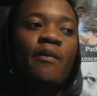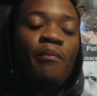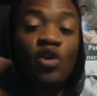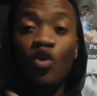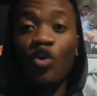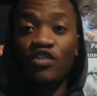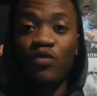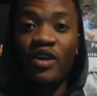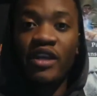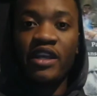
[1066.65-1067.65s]
because
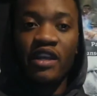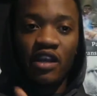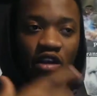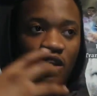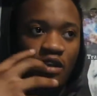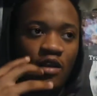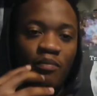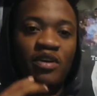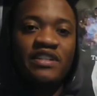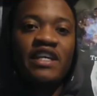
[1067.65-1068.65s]
we
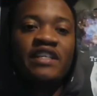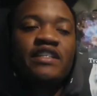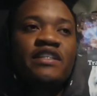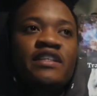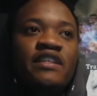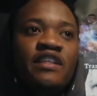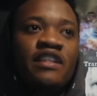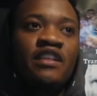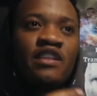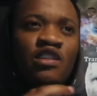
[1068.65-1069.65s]
possess
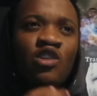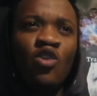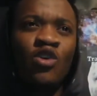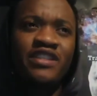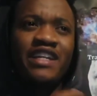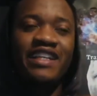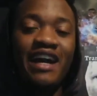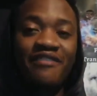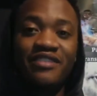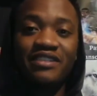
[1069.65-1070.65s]
the laws that
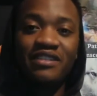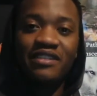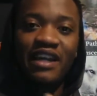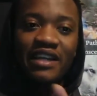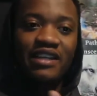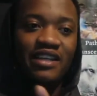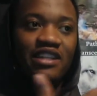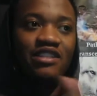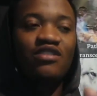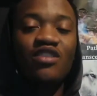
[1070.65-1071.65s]
govern, like
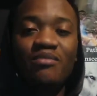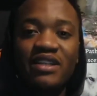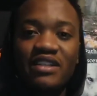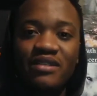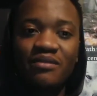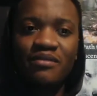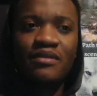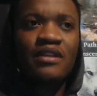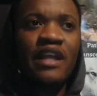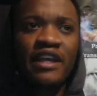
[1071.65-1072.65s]
indeterminism,
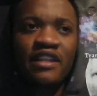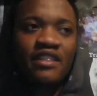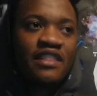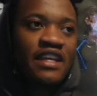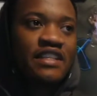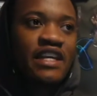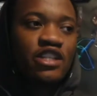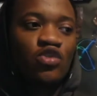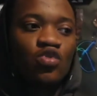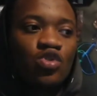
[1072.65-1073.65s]
like things that